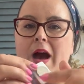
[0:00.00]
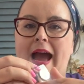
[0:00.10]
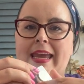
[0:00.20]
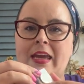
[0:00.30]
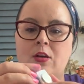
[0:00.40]

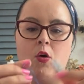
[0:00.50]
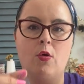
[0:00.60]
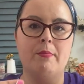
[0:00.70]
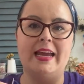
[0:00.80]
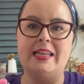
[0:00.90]
I can
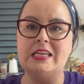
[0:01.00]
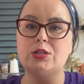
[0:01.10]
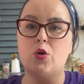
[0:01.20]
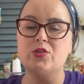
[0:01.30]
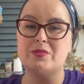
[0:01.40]
hold my, this
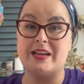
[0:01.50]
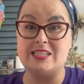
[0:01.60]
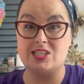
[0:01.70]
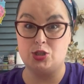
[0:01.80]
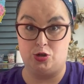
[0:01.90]
holds my
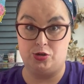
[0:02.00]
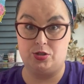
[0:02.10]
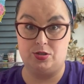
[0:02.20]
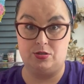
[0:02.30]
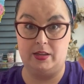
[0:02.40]
scissors,